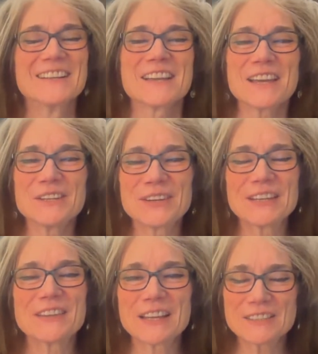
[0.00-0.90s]
Anyway,
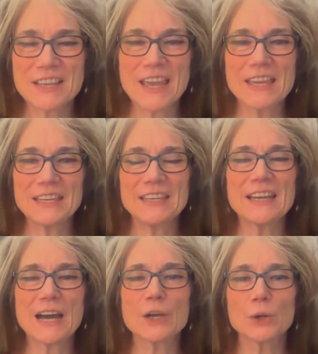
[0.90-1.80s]
that's A, E,
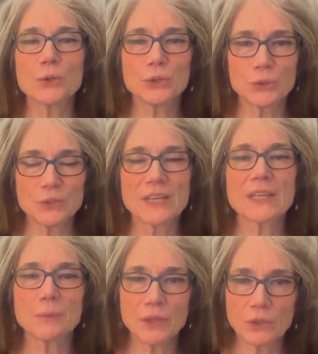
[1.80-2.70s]
I, O, U. And
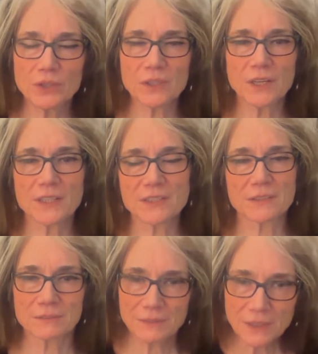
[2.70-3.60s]
then we go to the next
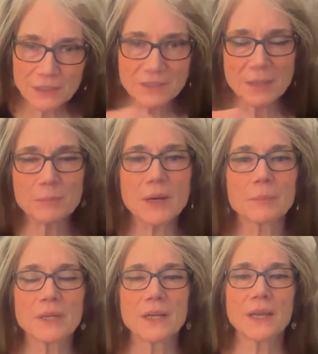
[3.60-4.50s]
little step up.
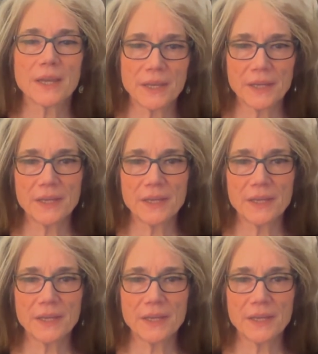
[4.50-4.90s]
Your